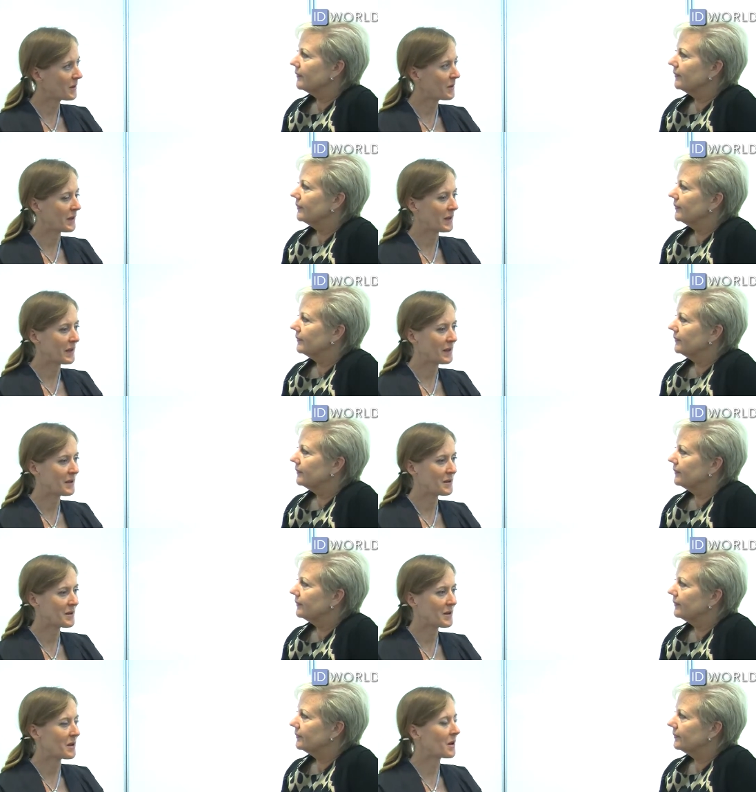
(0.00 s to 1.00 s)
Speaker 1: the
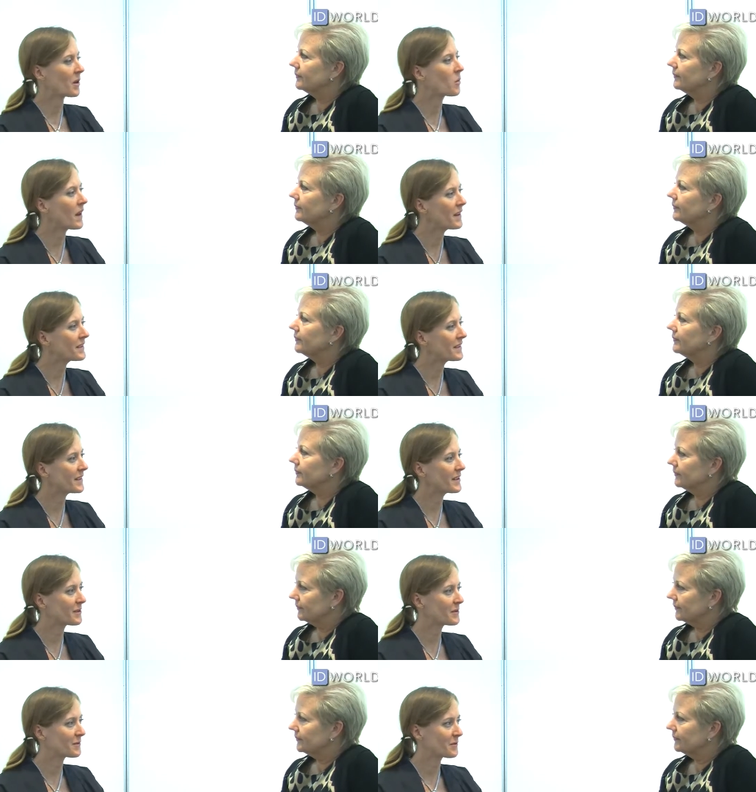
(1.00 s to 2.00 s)
uh,
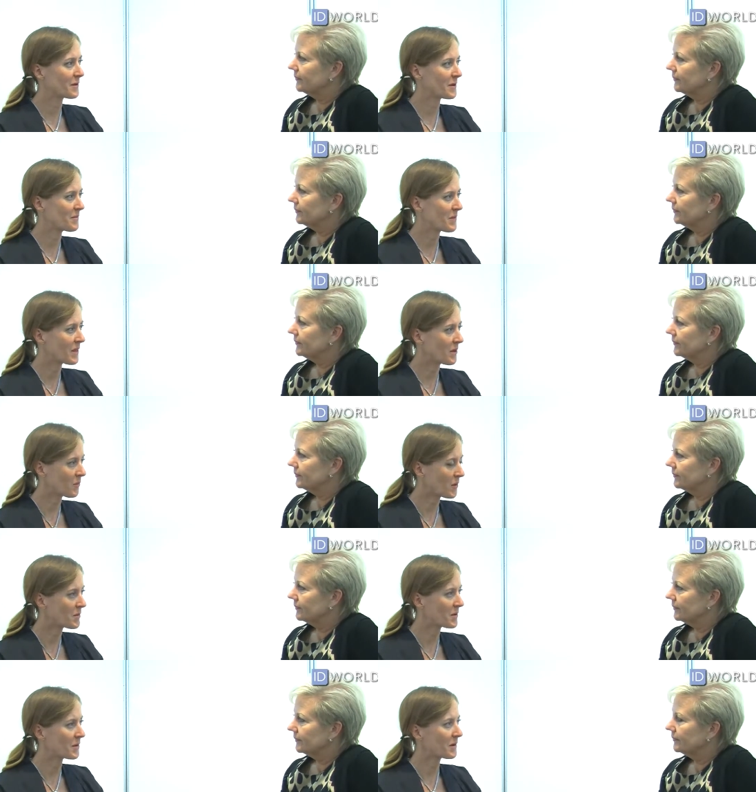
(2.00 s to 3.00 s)
equality of uh,
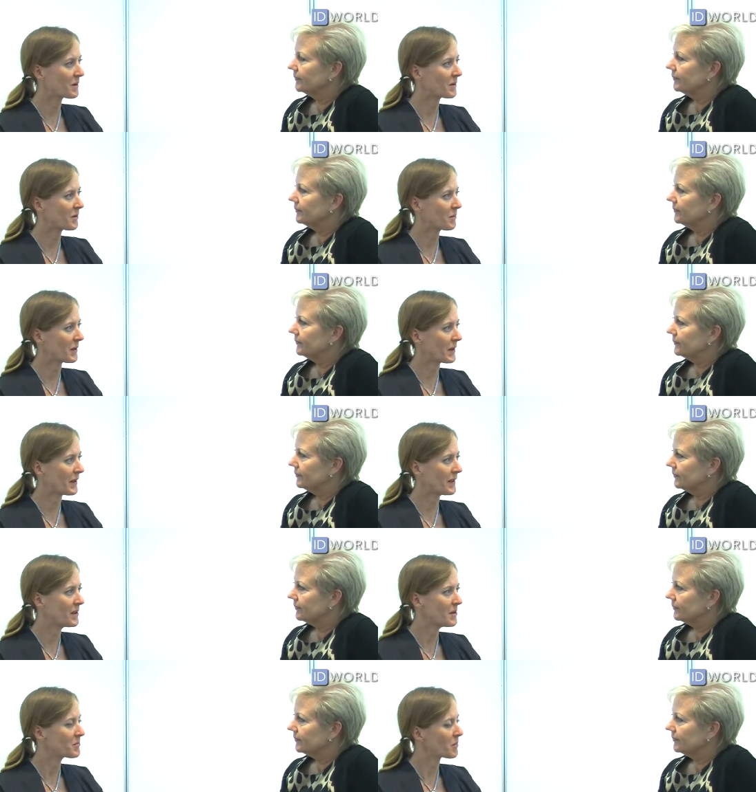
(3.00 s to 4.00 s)
women to be
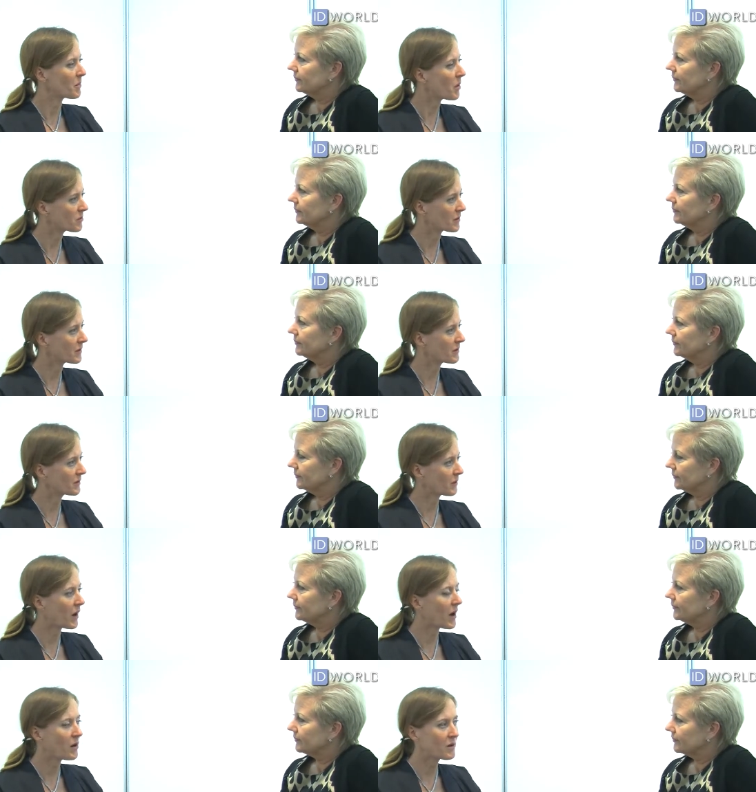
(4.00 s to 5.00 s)
promoted.
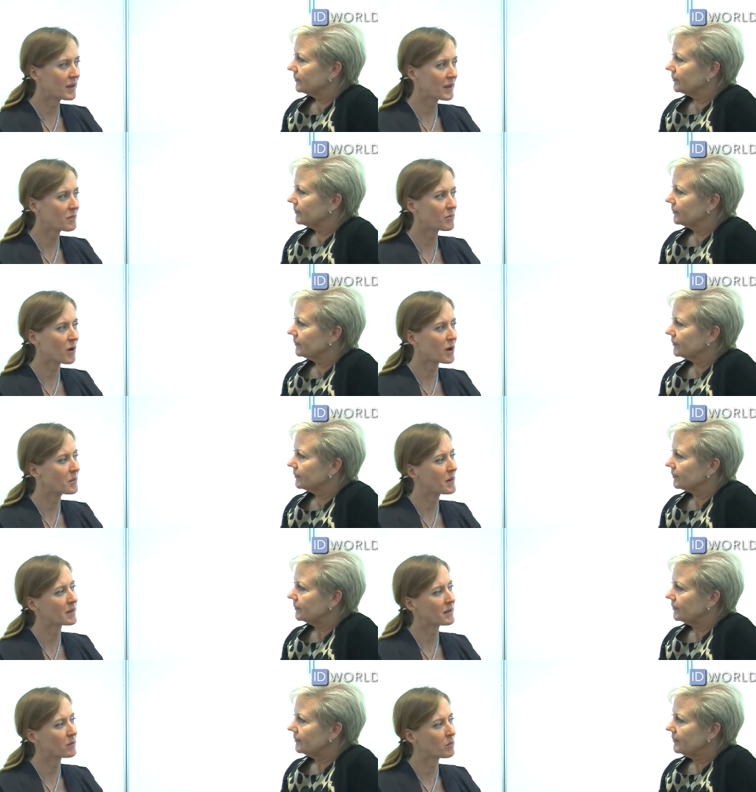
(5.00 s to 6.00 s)
So how can
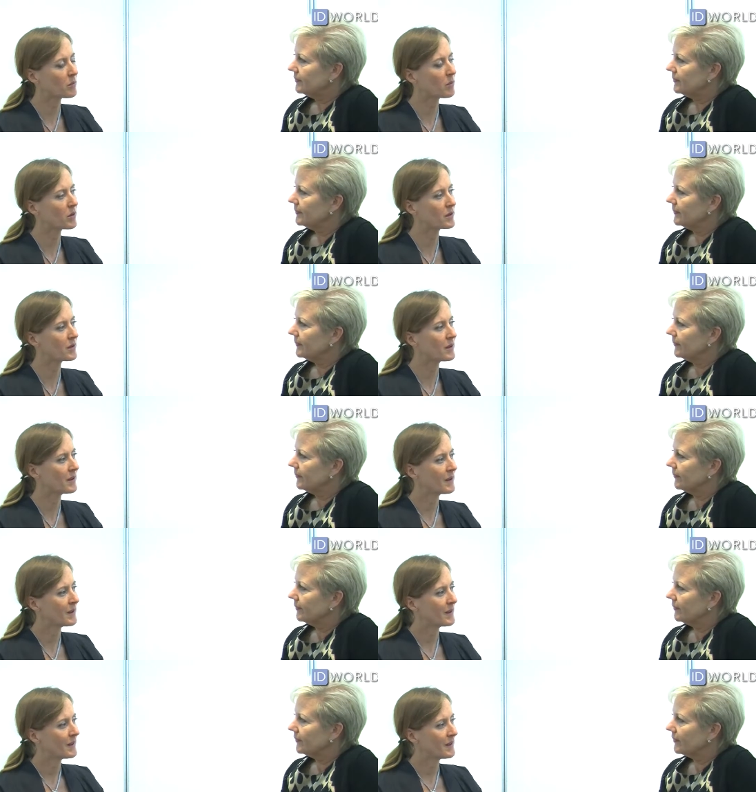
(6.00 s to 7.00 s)
broadband support
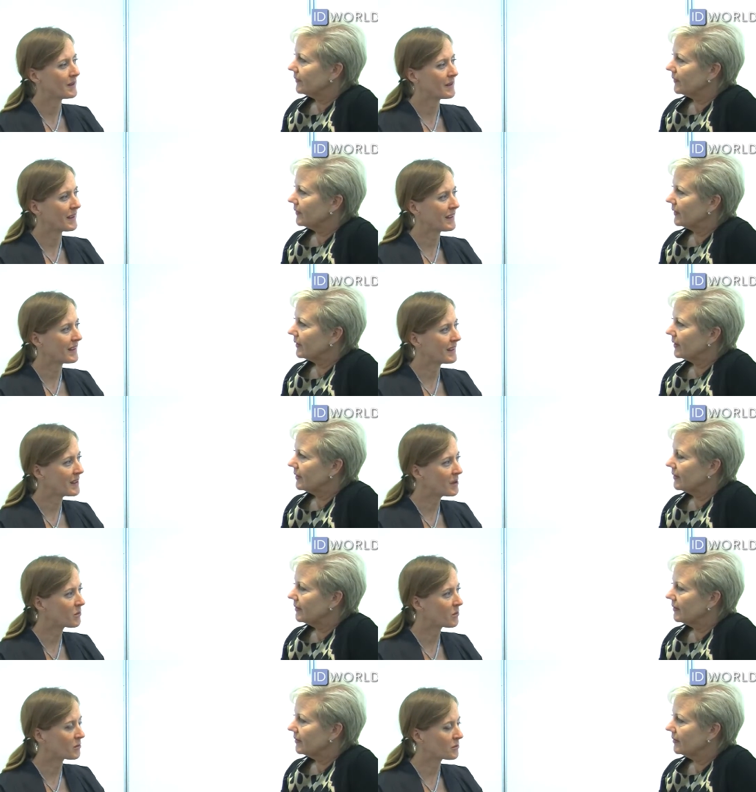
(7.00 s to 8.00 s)
the
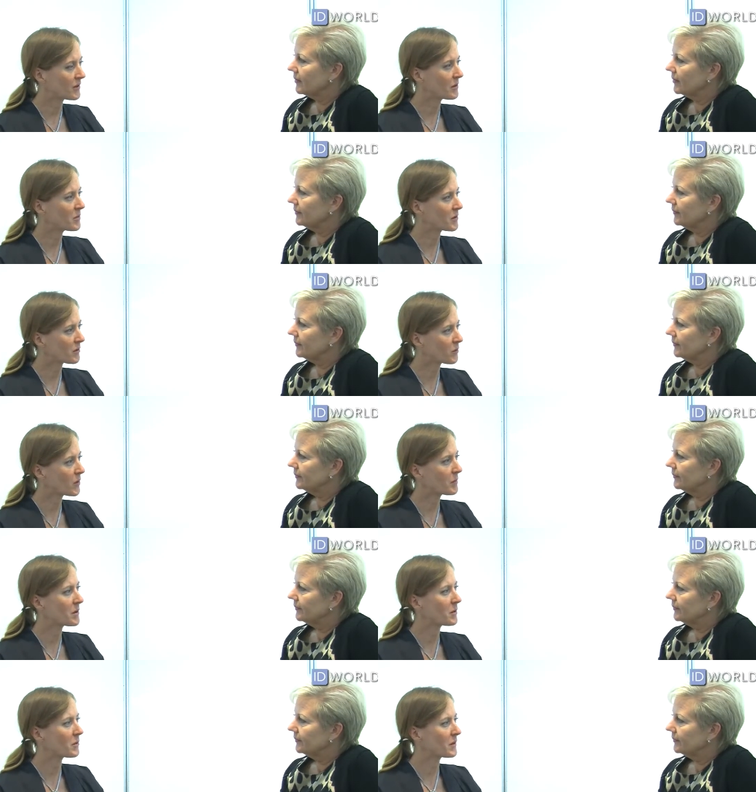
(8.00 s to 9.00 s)
equal treatment of
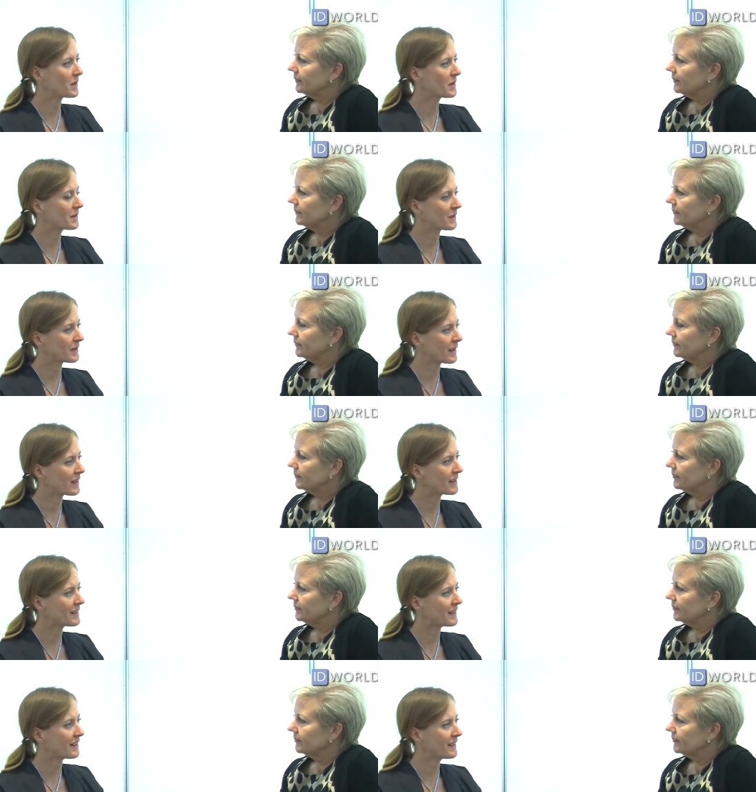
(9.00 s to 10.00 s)
women within
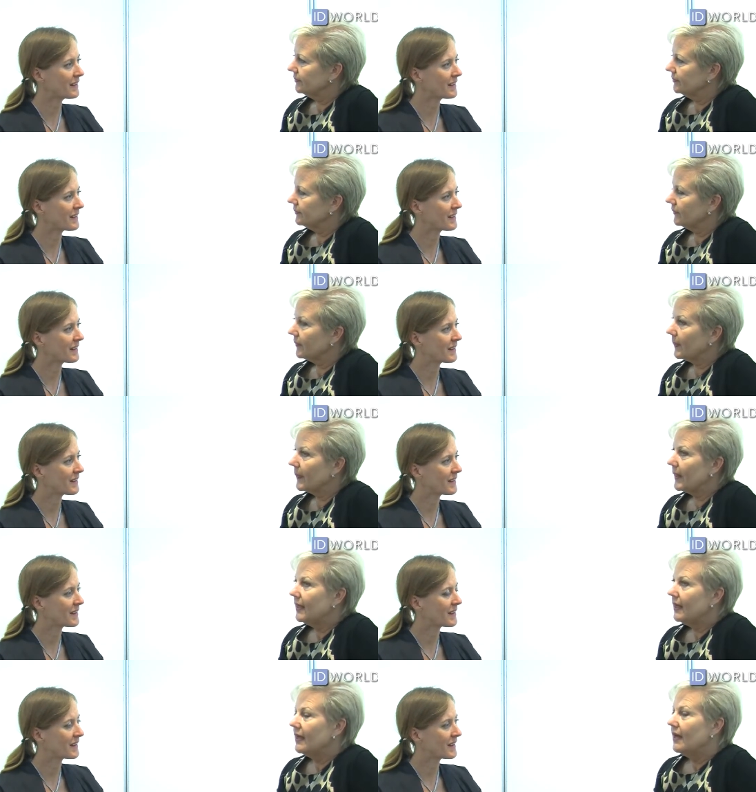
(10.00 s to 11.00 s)
society?
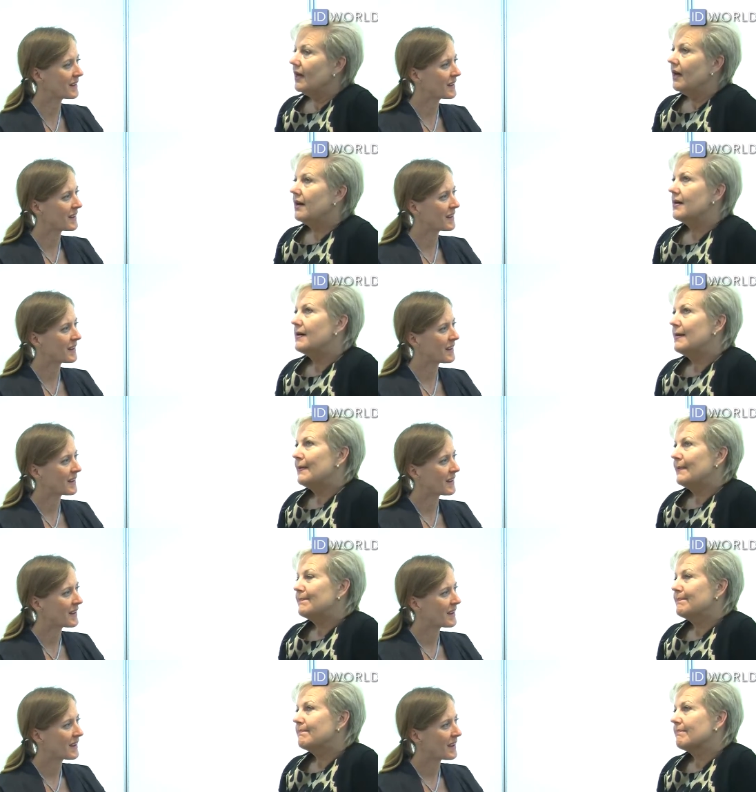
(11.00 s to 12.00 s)

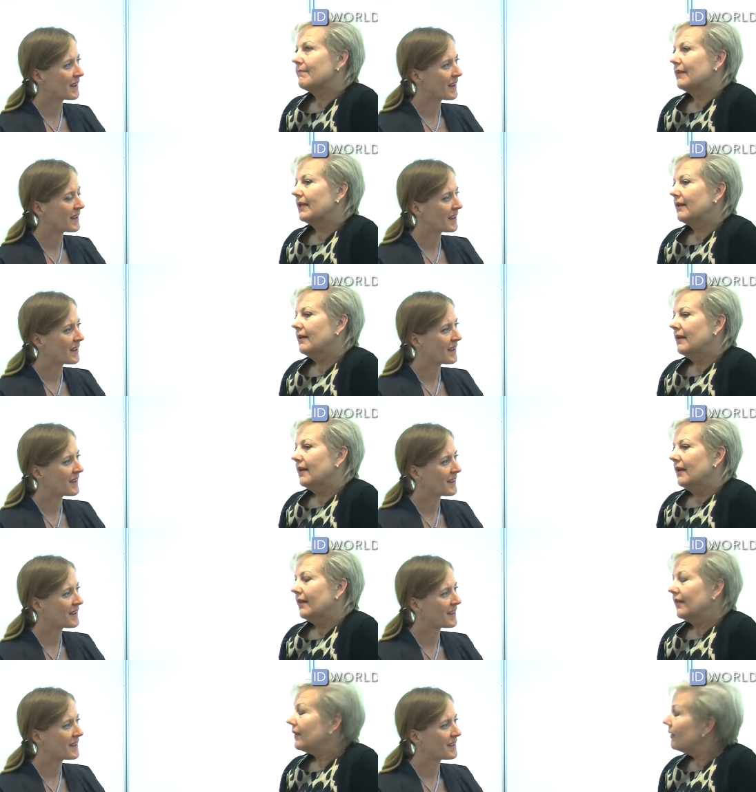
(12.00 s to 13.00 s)
Um,
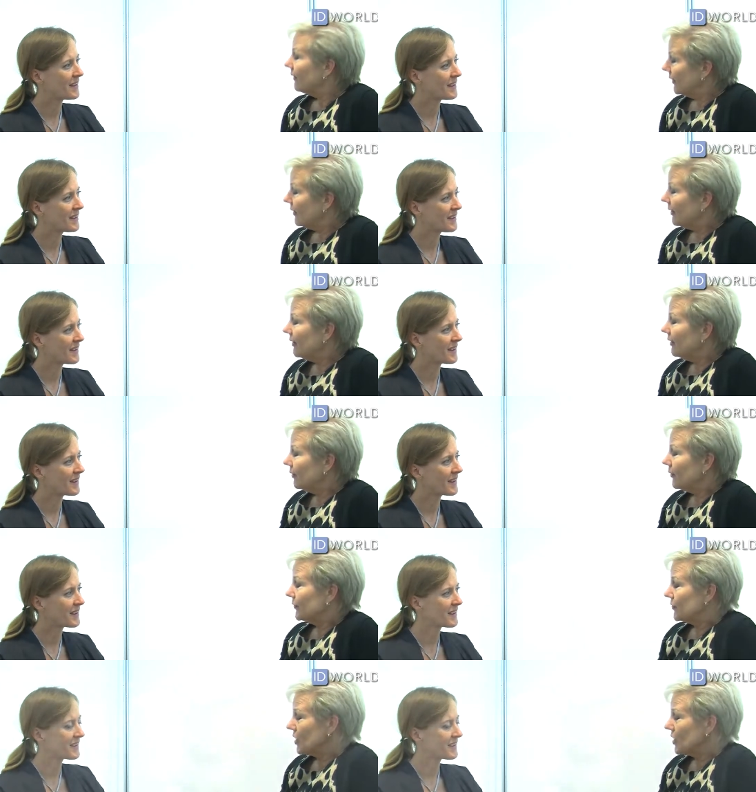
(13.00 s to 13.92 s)
there, there are a
Speaker 2: lot of